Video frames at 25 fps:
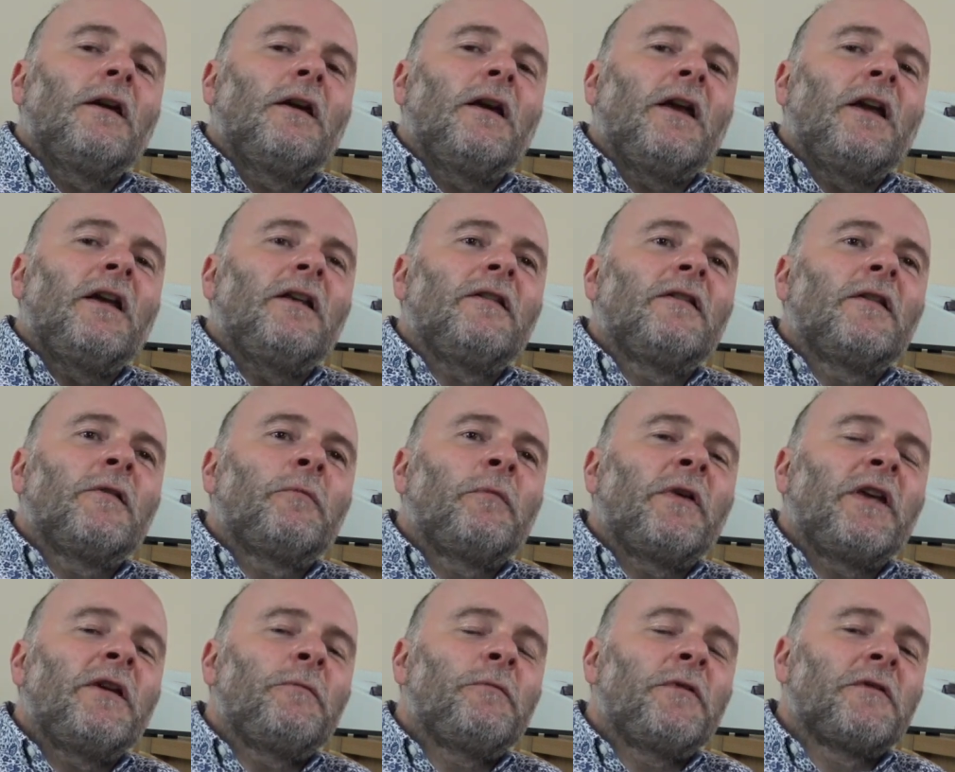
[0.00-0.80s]
in the
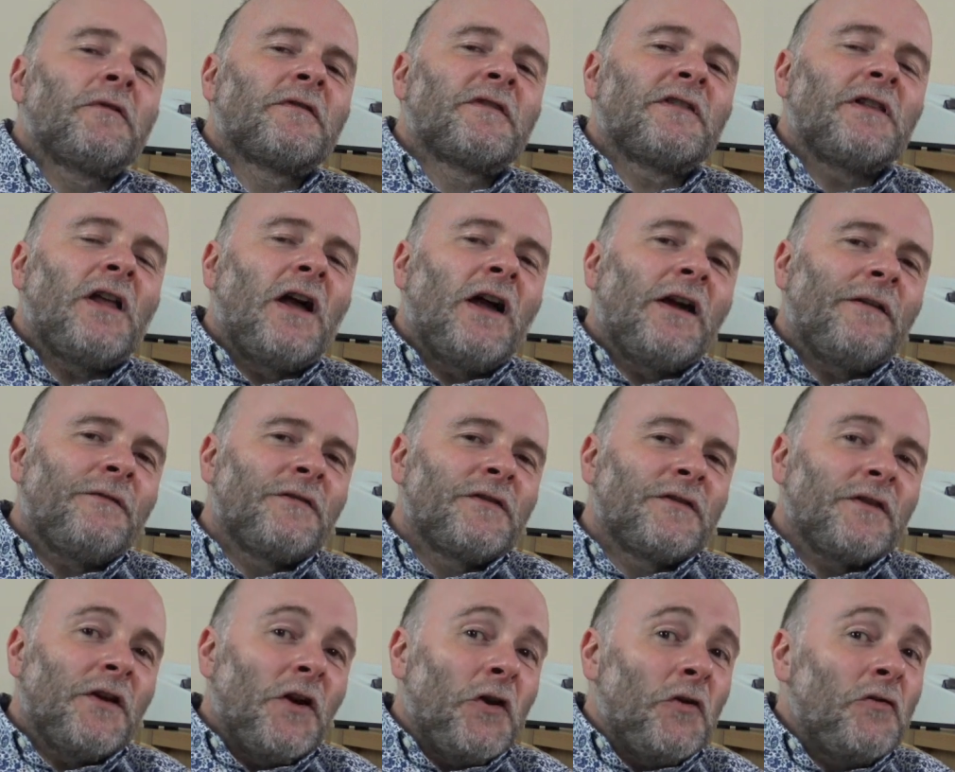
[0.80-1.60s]
people's
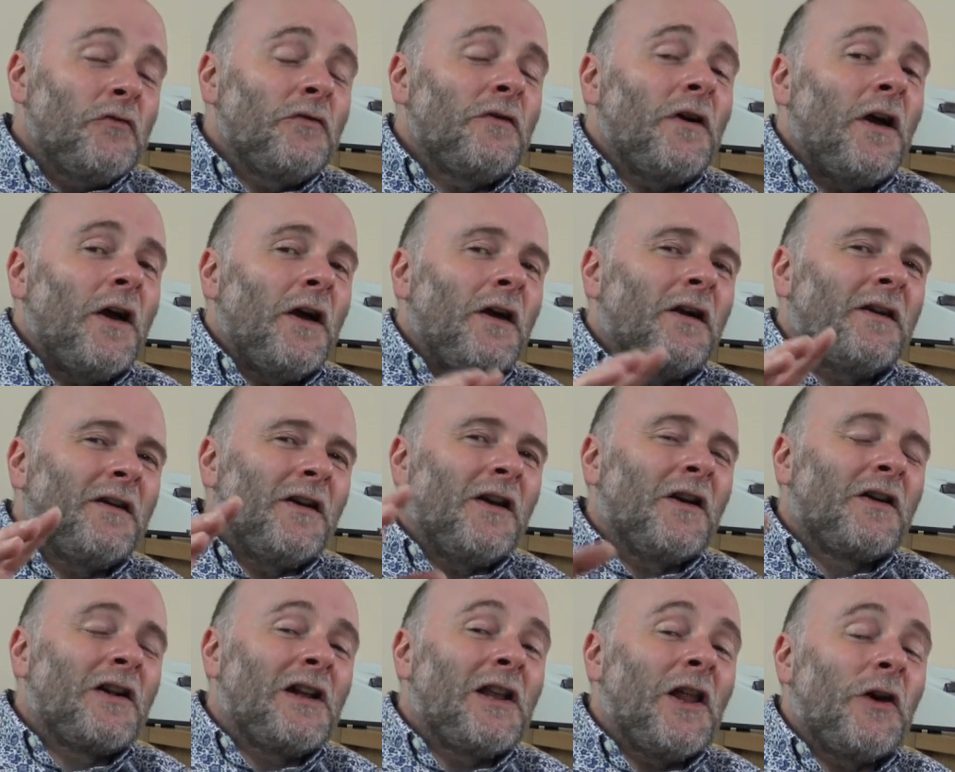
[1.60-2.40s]
lives that
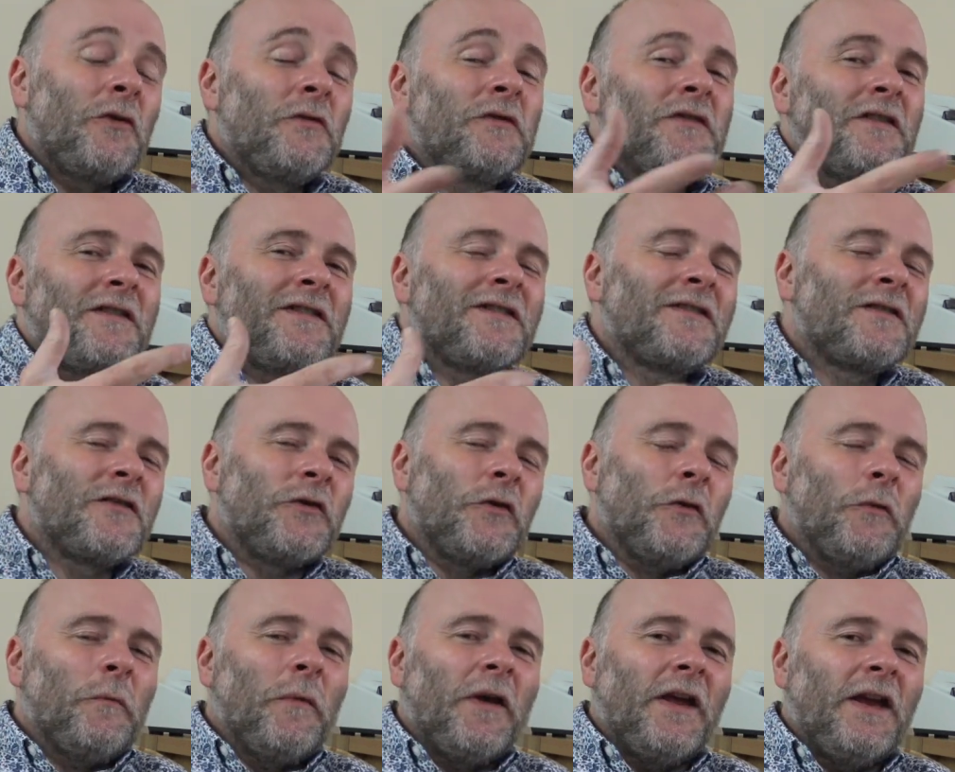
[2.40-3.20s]
are closest
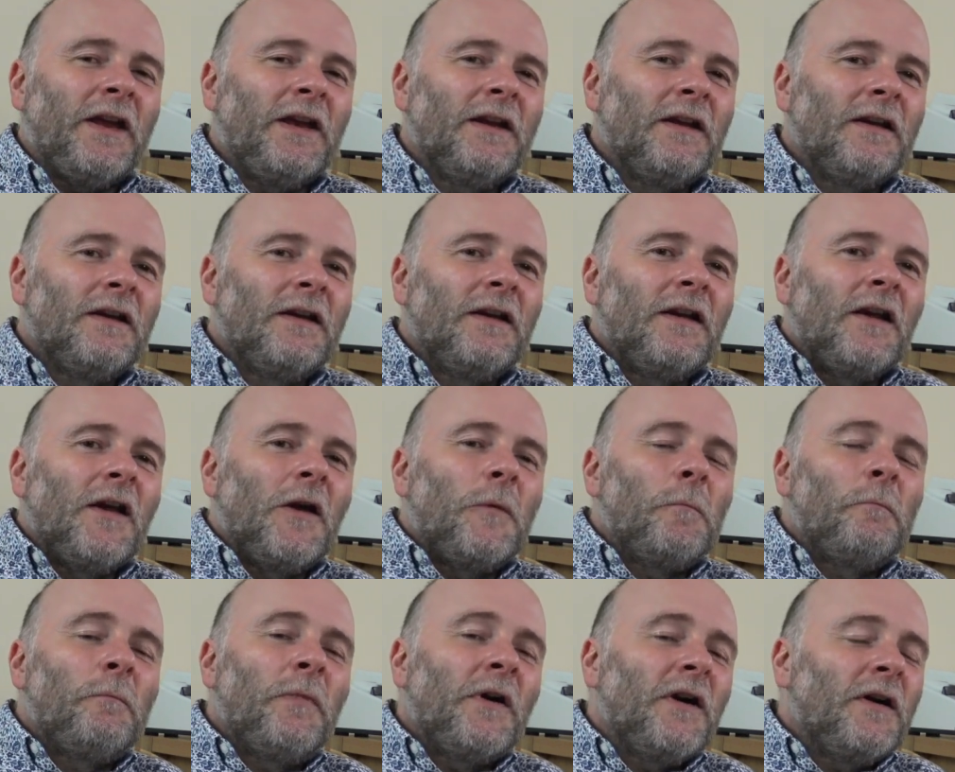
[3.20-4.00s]
to me.
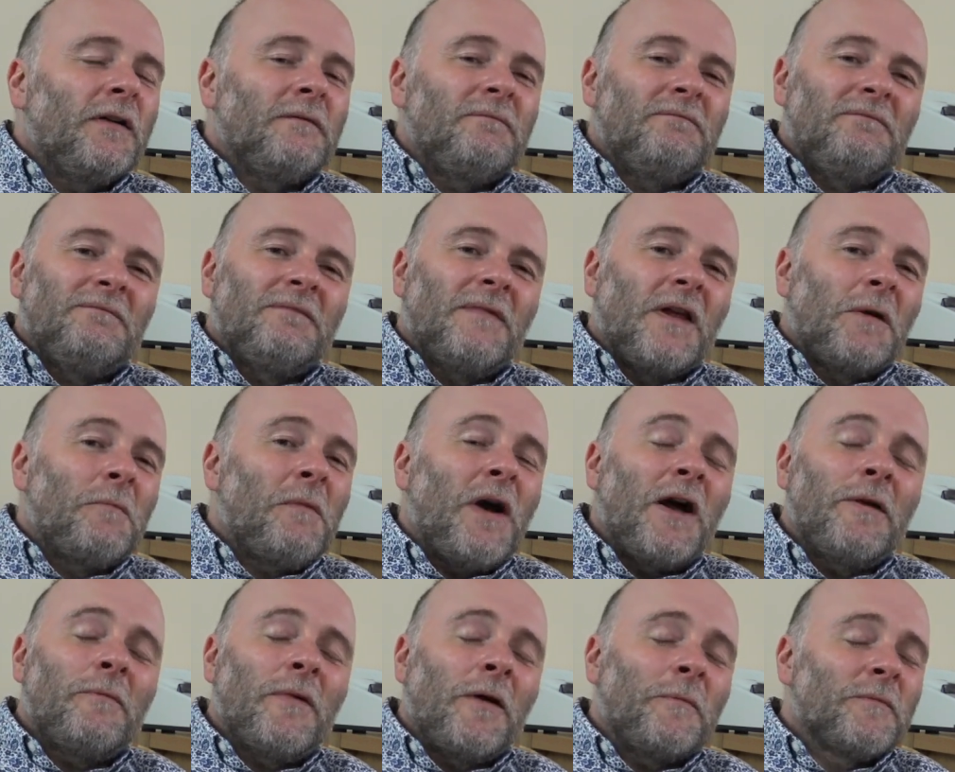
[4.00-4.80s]
But
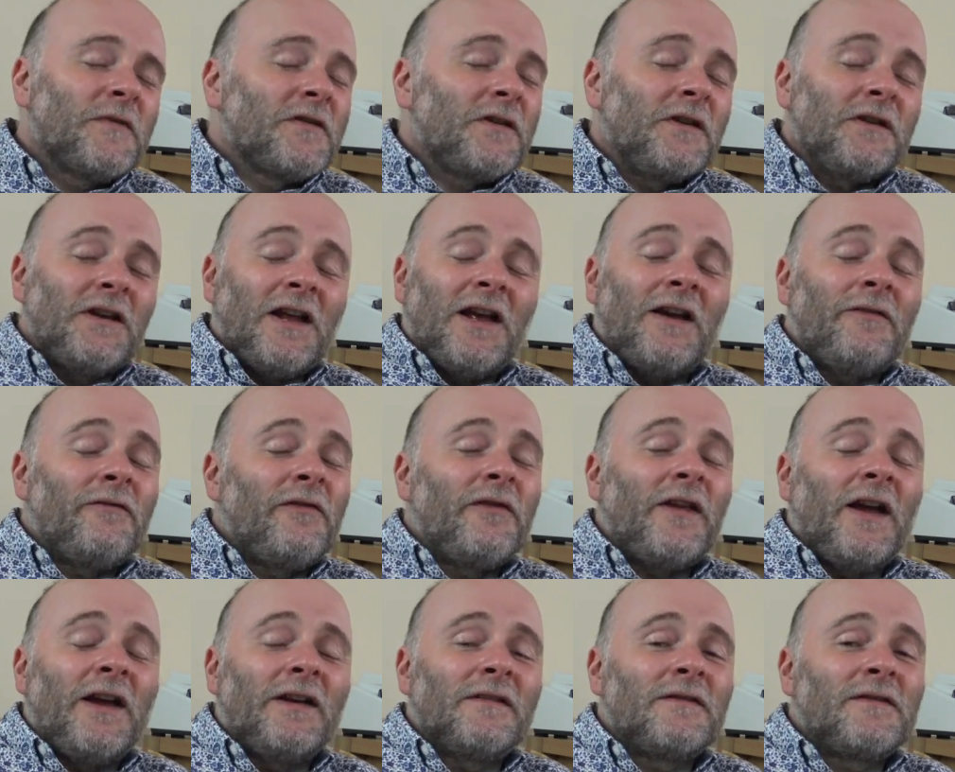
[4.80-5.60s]
my mum's going to have
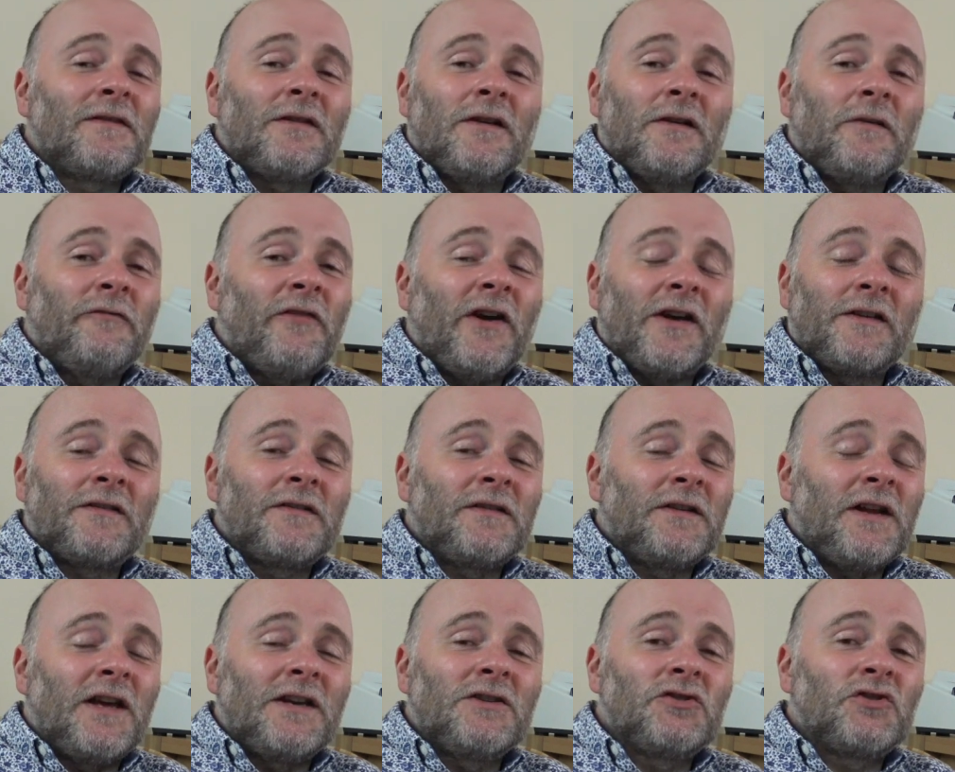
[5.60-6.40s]
that
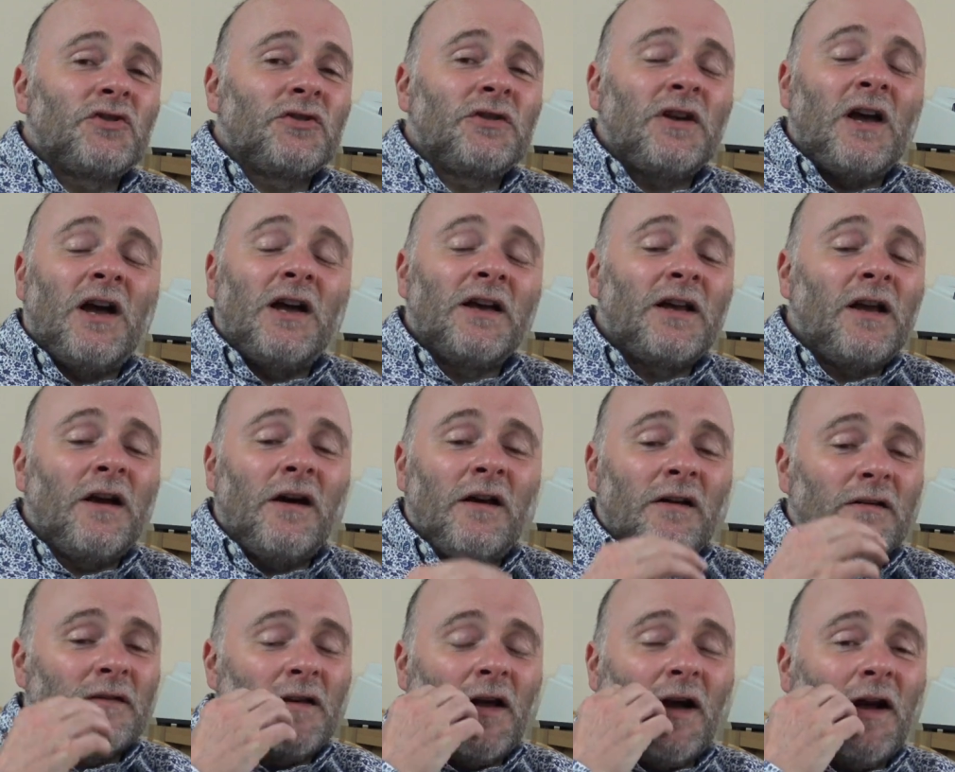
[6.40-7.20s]
vaccination. I
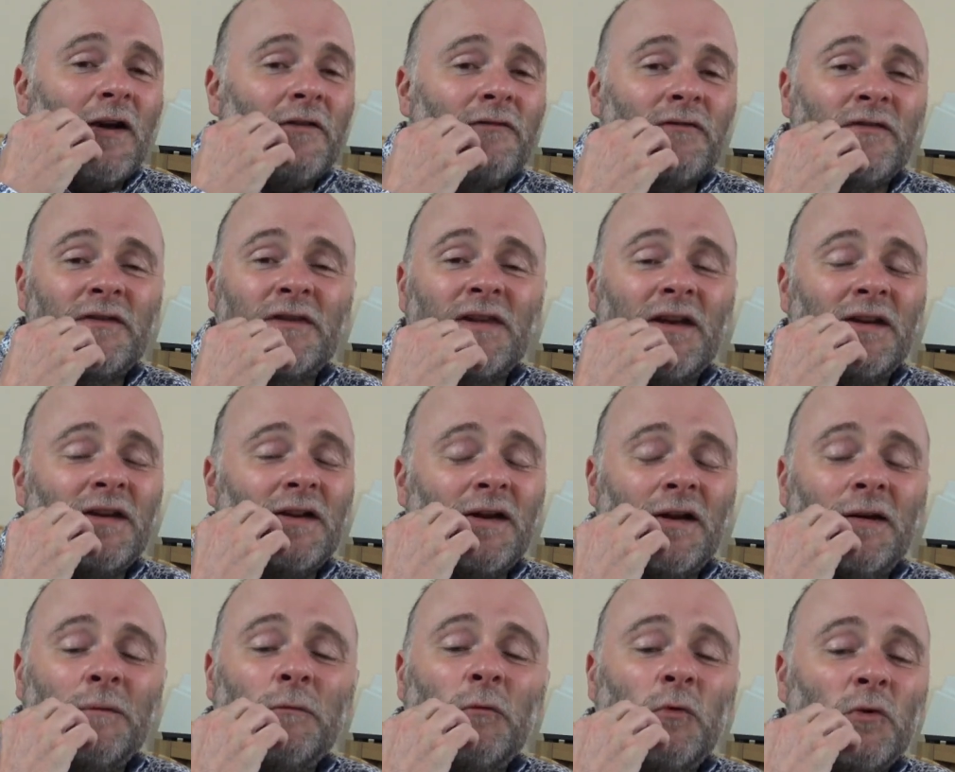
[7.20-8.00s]
can't. I've said
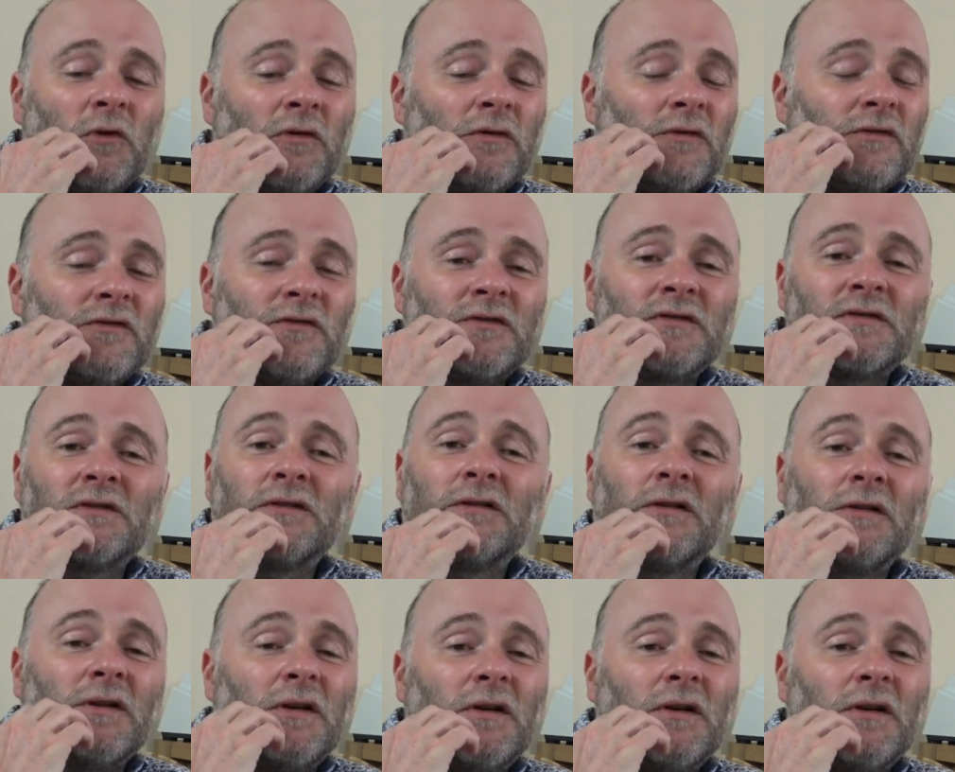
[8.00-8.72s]
I wouldn't.